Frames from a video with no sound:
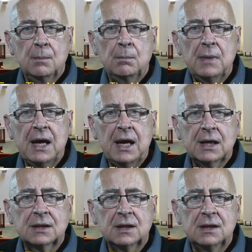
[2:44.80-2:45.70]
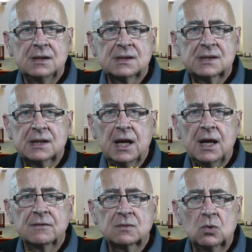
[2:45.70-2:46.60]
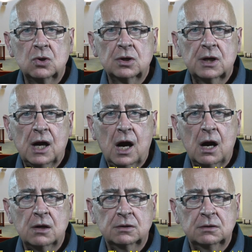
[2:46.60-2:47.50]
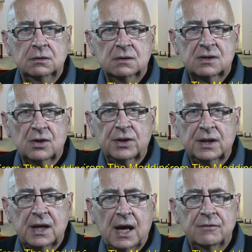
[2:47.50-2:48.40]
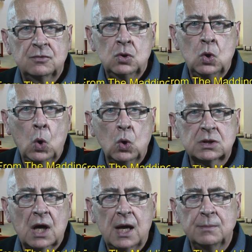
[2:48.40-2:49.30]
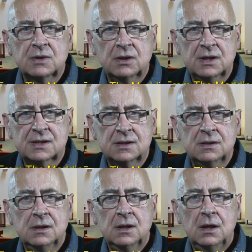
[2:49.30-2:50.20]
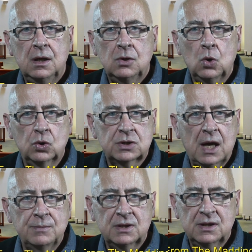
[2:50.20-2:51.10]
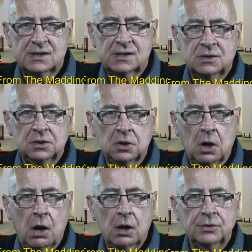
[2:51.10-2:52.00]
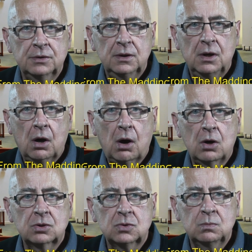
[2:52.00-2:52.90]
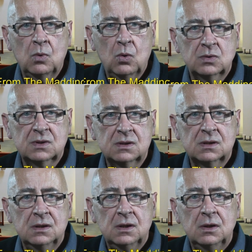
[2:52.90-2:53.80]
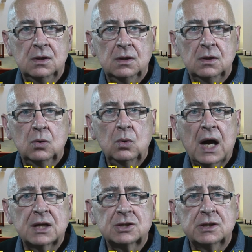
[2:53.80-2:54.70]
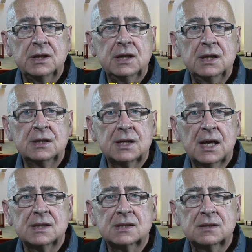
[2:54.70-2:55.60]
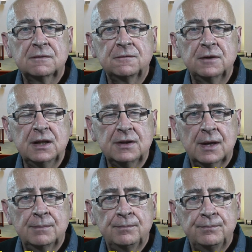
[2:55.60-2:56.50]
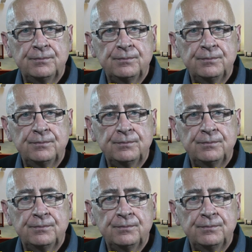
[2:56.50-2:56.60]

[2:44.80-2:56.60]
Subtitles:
"Make these slaves work harder so that they have no time to listen, no time to listen to God or to Moses, who actually intends to free them."